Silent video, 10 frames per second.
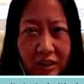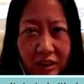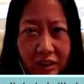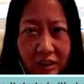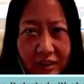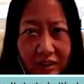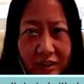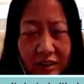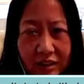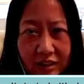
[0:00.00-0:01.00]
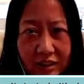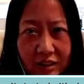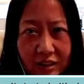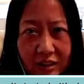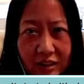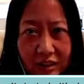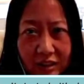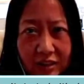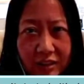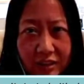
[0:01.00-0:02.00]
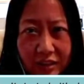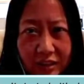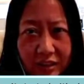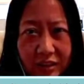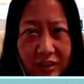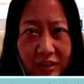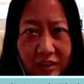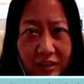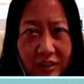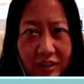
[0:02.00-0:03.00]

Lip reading: (silent)